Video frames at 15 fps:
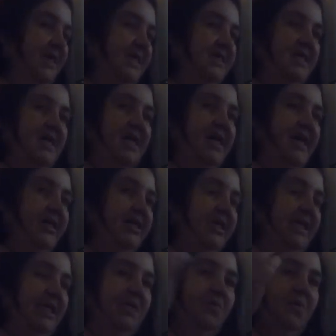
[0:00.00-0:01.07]
these
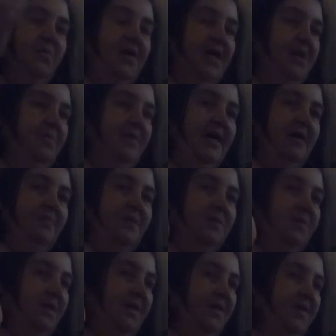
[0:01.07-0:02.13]
connections were being made
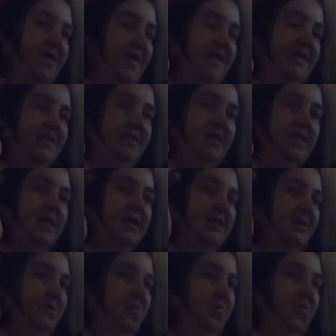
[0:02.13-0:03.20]
between things. And
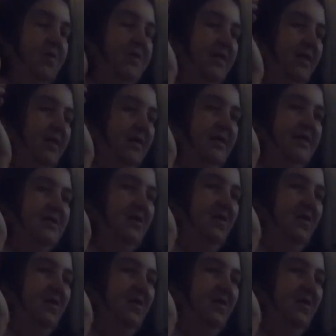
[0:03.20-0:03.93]
someone walked in and goes,